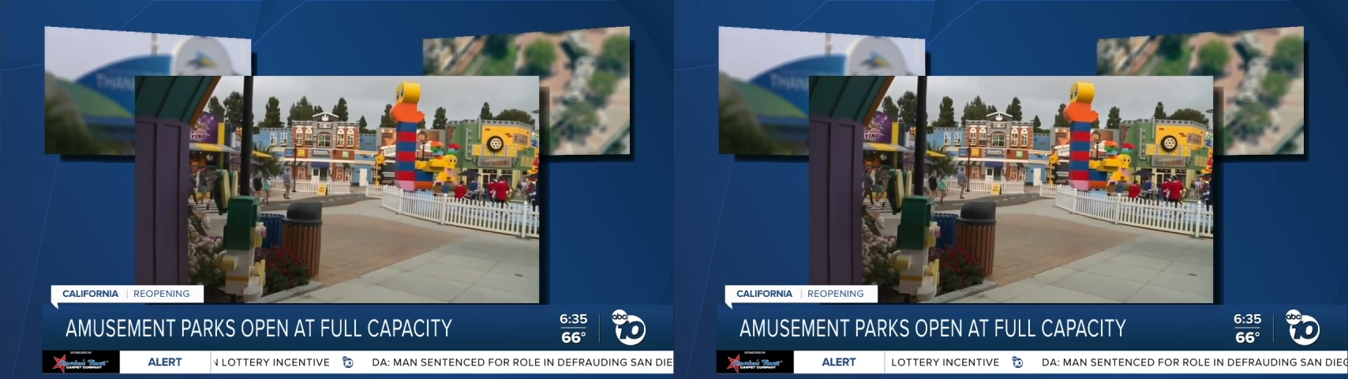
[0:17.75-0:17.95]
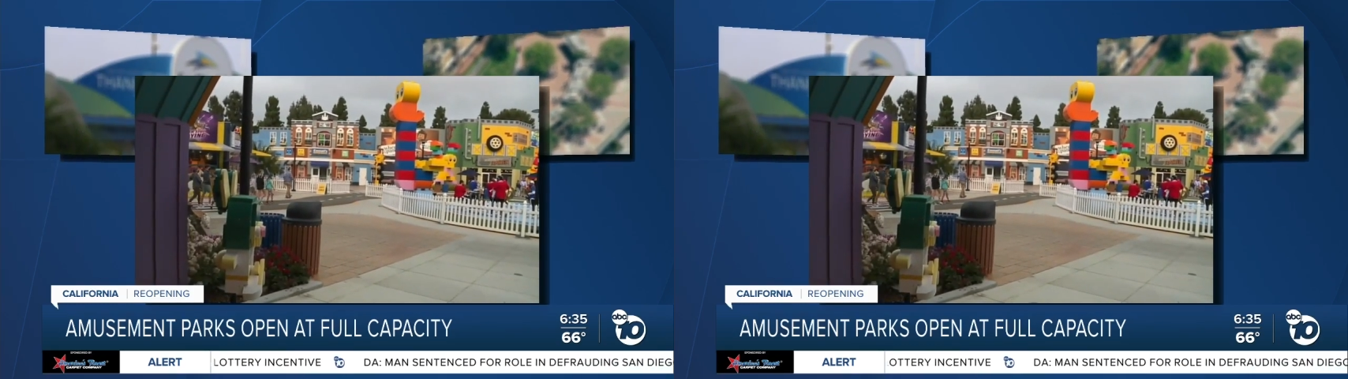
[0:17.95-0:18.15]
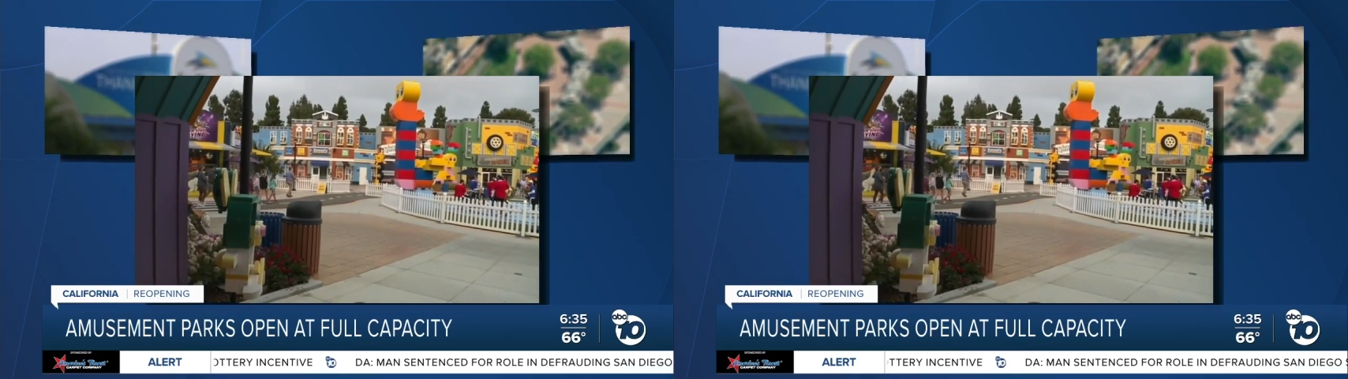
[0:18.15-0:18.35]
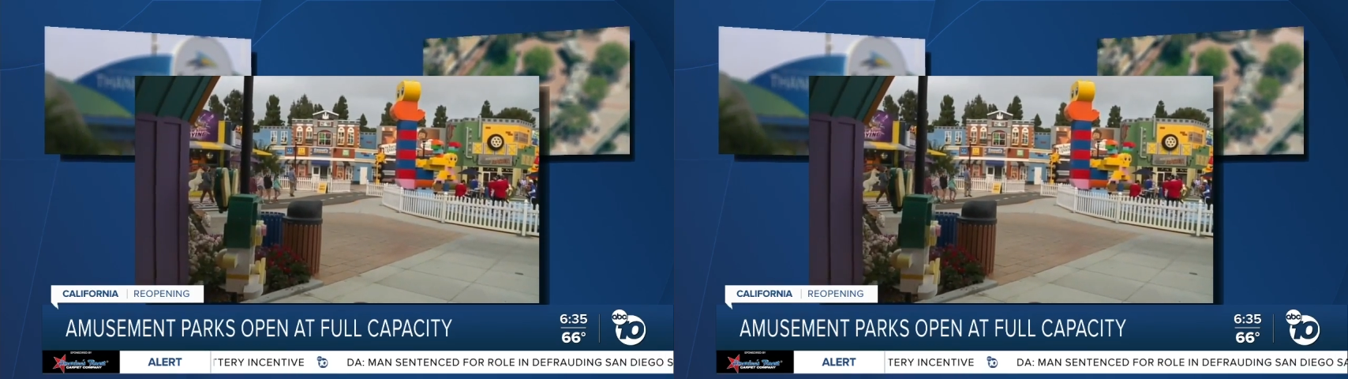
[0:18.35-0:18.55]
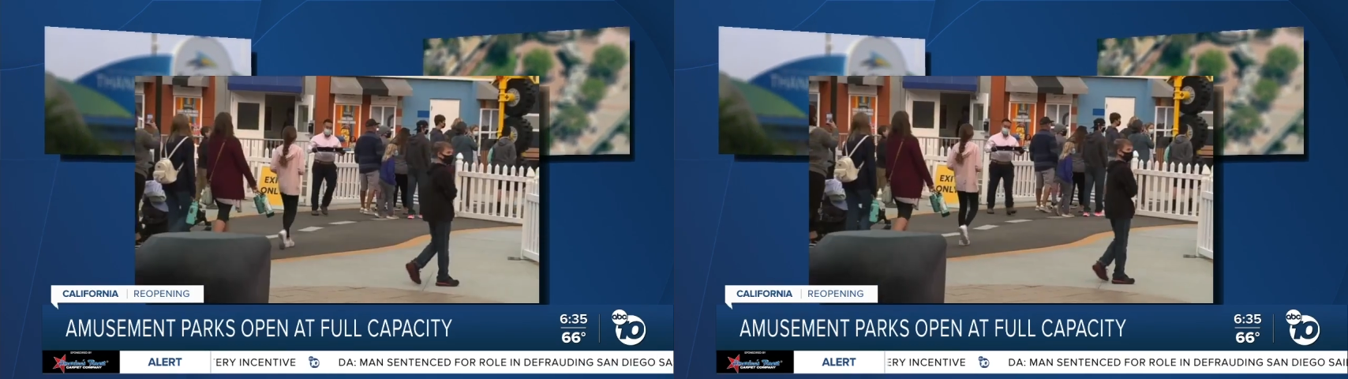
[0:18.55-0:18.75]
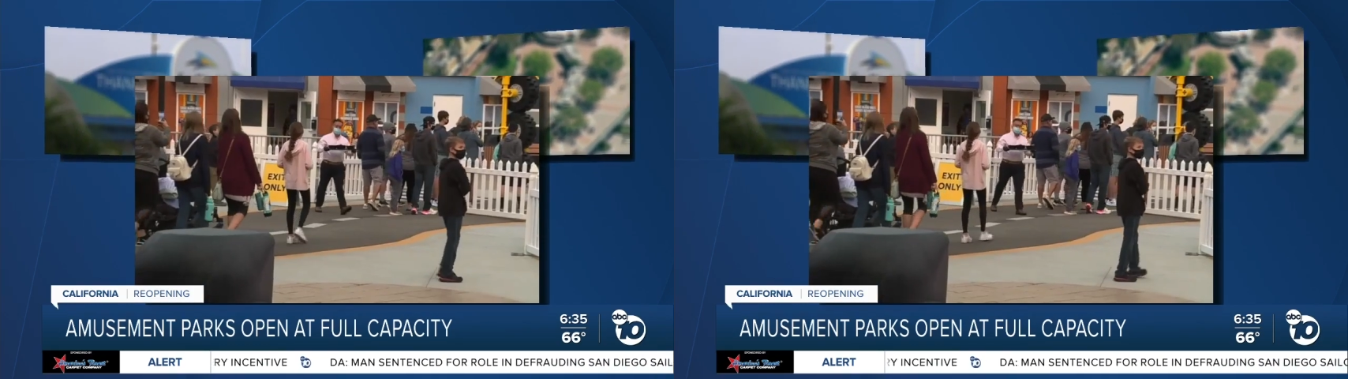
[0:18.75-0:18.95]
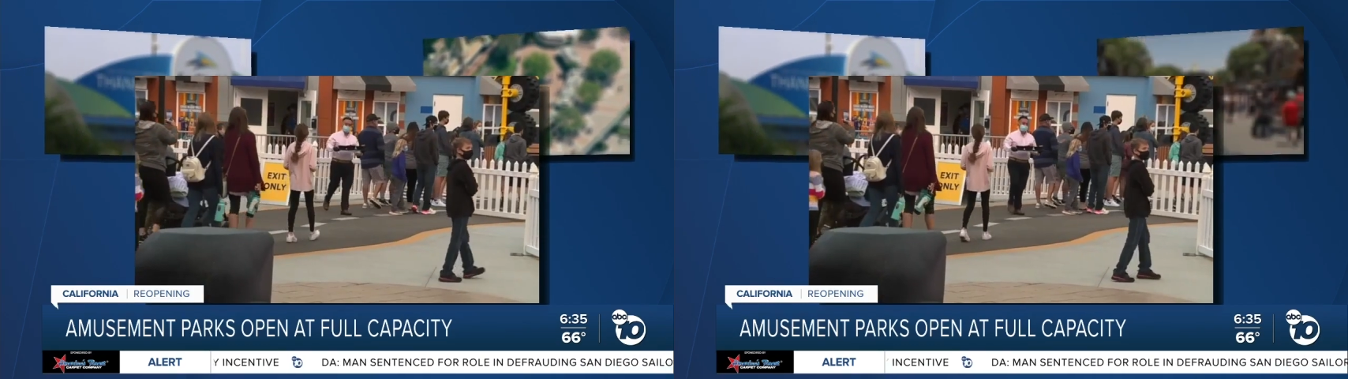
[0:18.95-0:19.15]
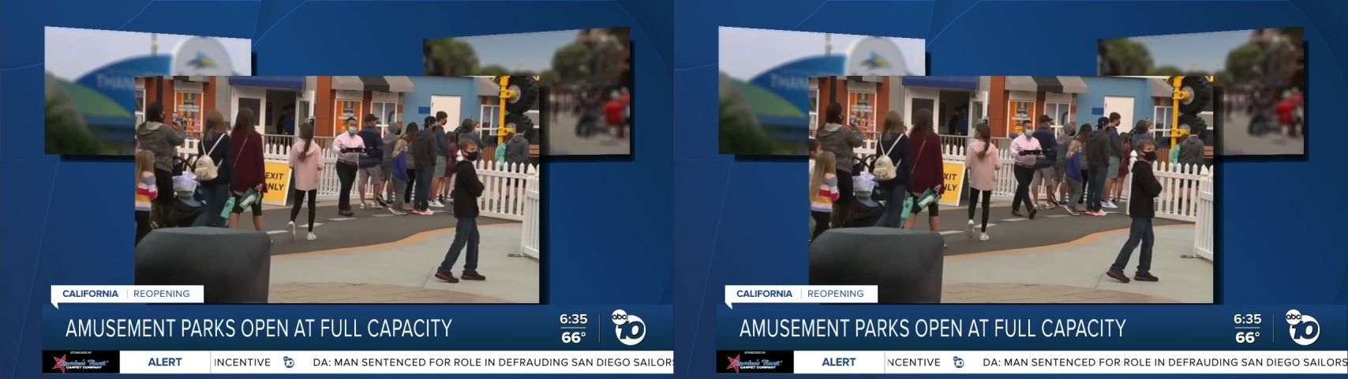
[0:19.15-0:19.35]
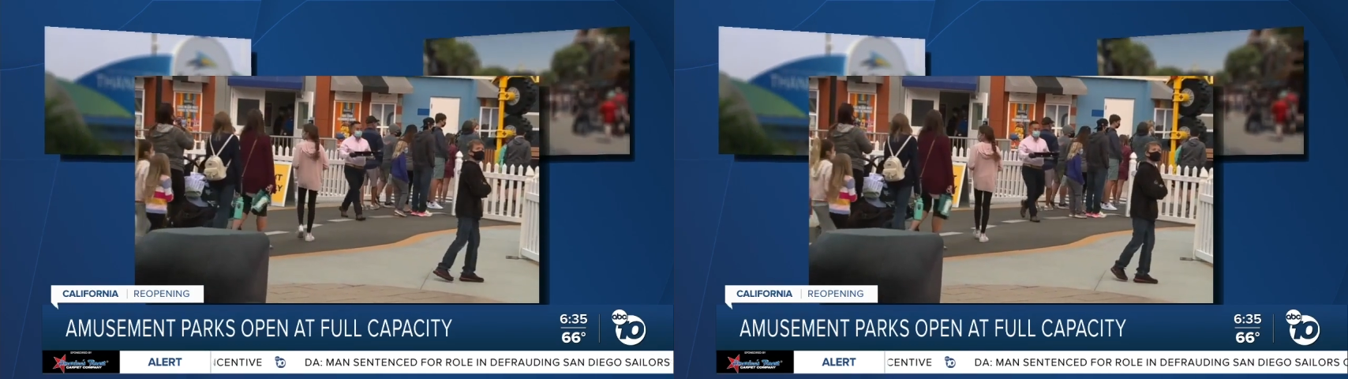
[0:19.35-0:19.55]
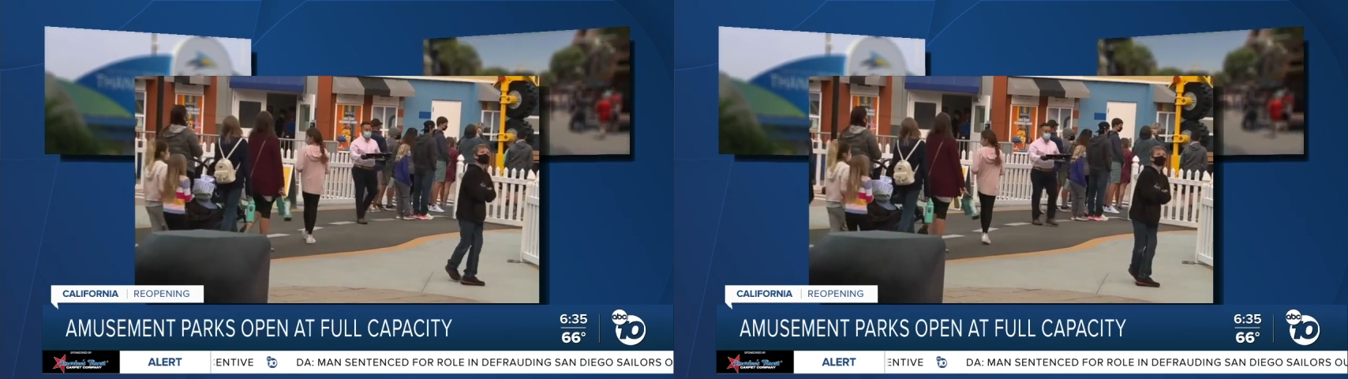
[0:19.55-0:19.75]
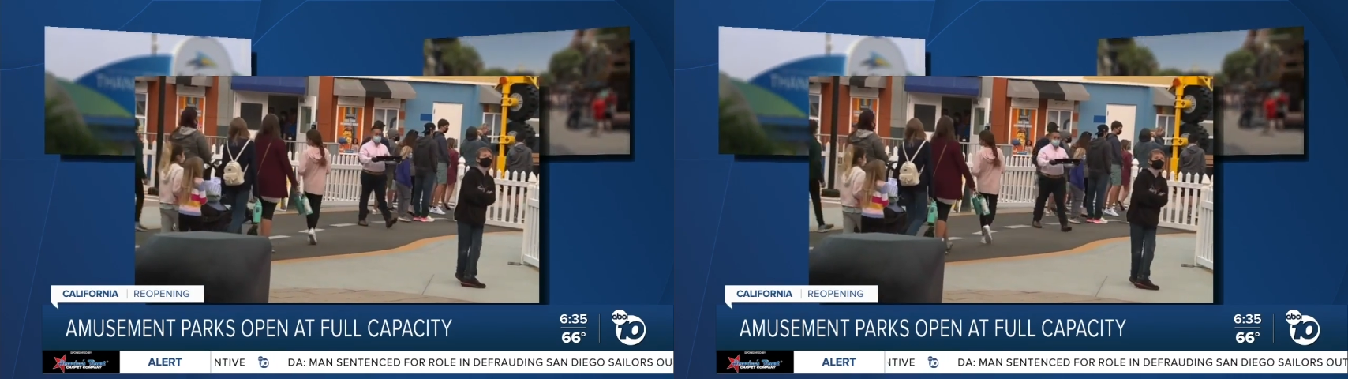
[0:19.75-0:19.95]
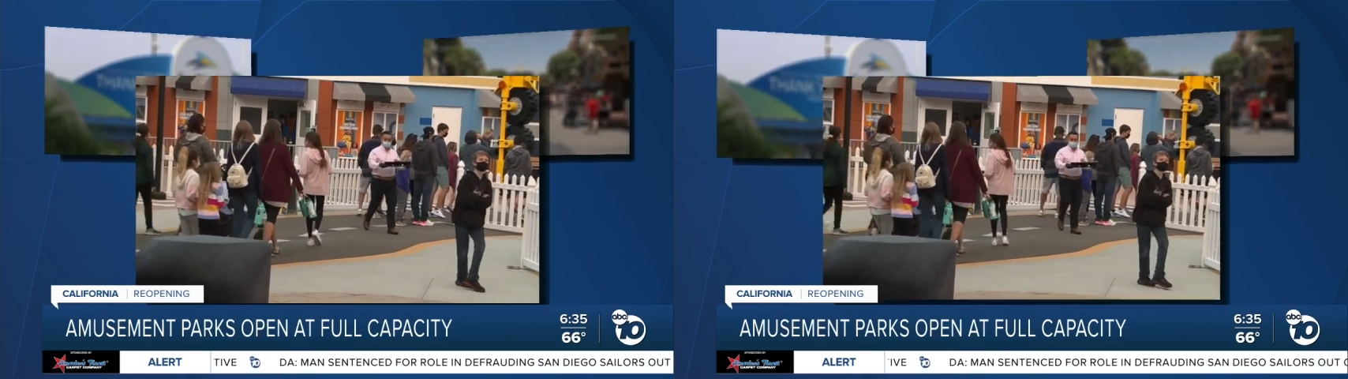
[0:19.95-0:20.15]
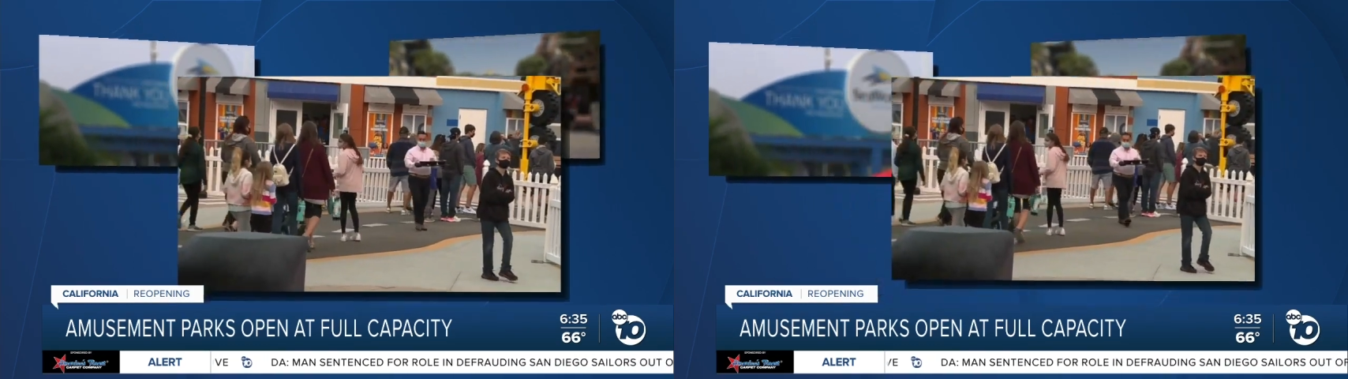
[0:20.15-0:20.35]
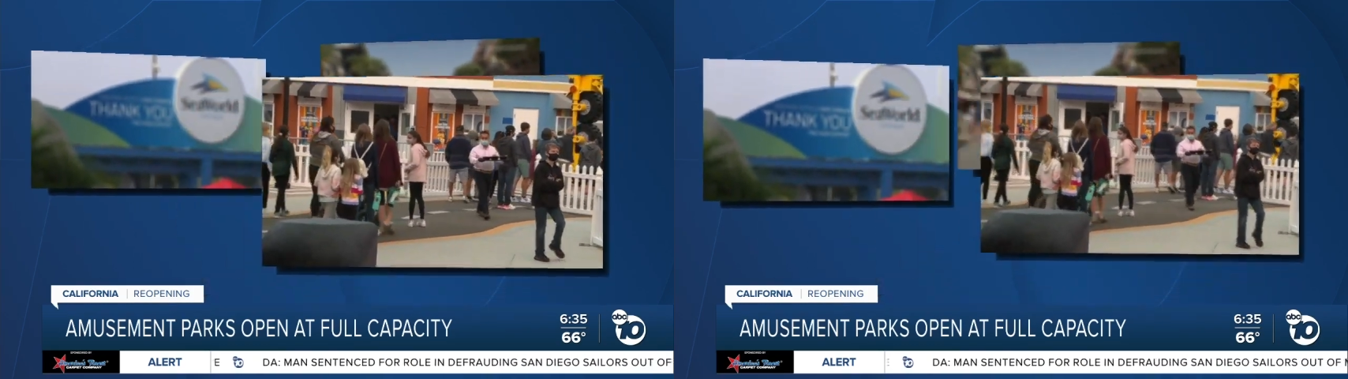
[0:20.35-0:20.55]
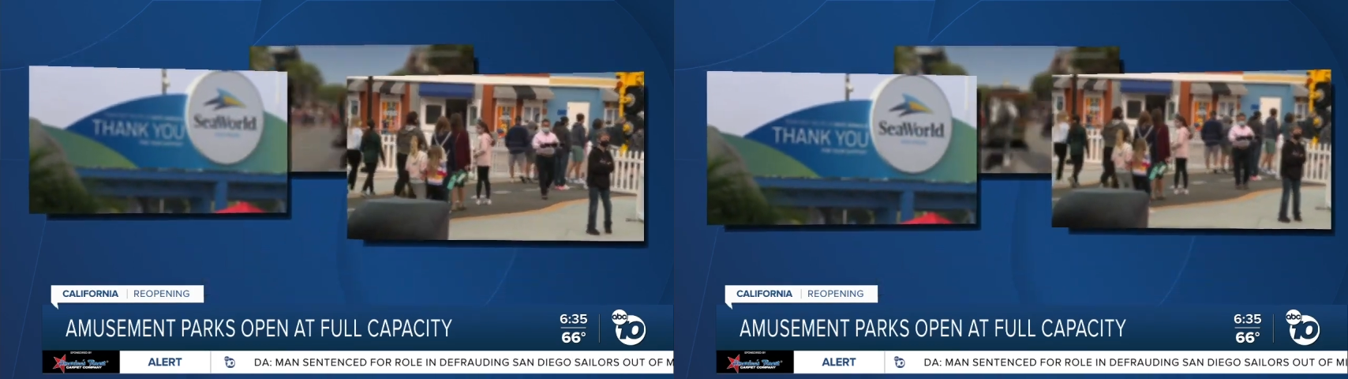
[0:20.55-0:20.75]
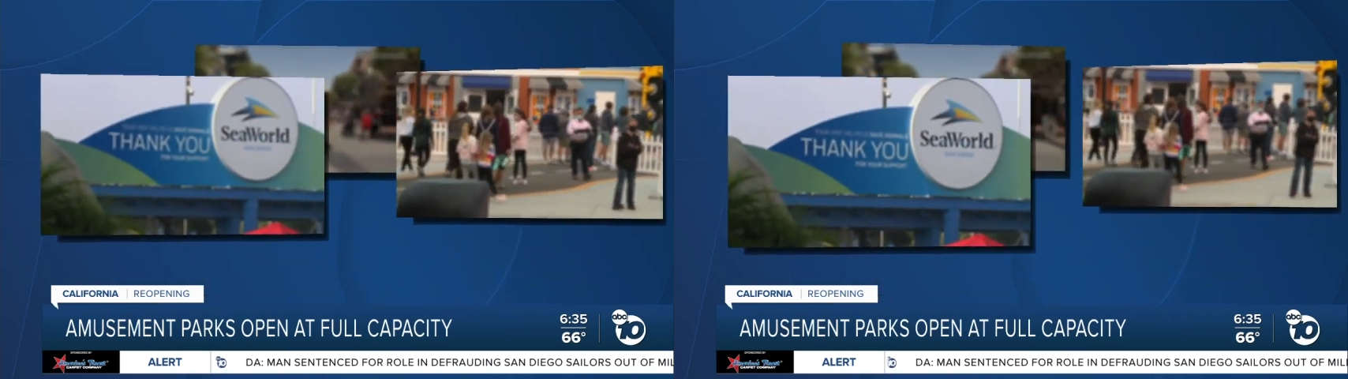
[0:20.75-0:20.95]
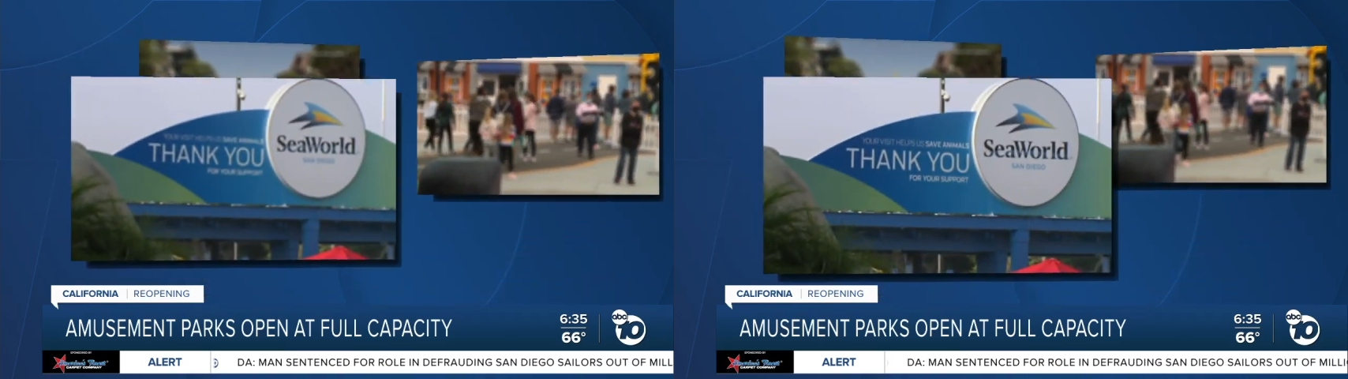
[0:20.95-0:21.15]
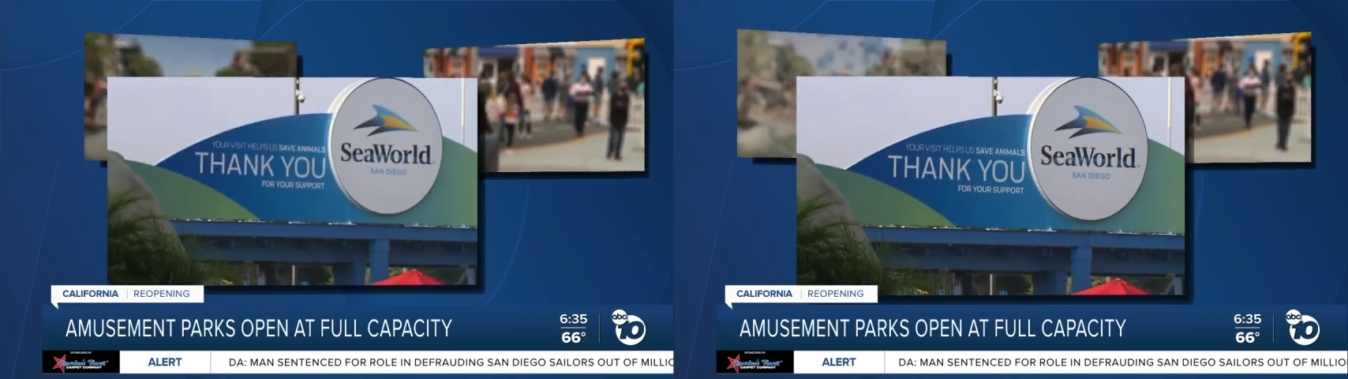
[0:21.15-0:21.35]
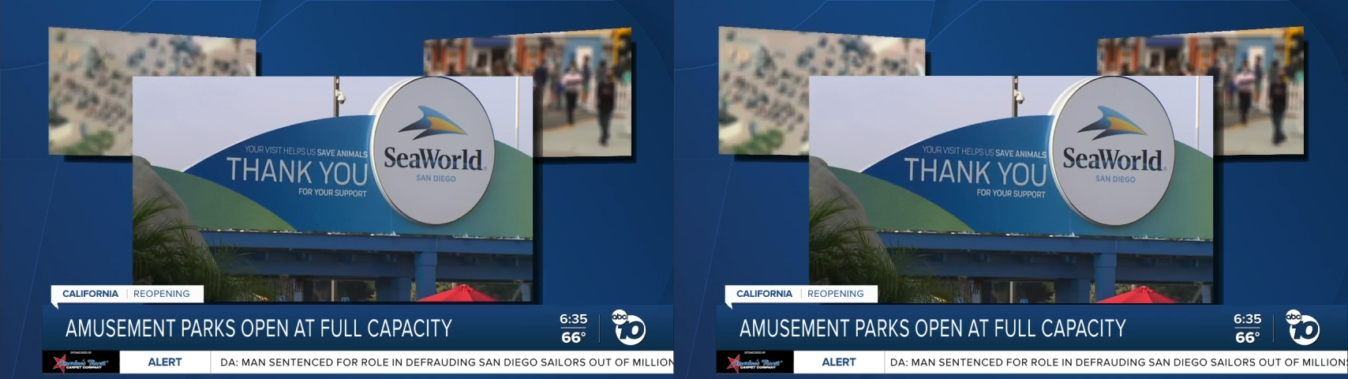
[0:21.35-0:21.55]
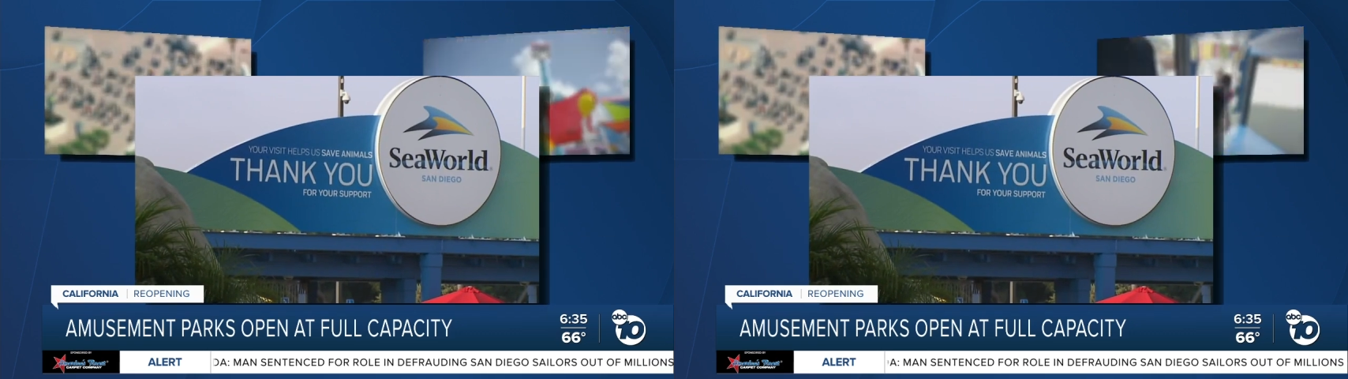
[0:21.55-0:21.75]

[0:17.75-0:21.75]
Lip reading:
(no speaker visible)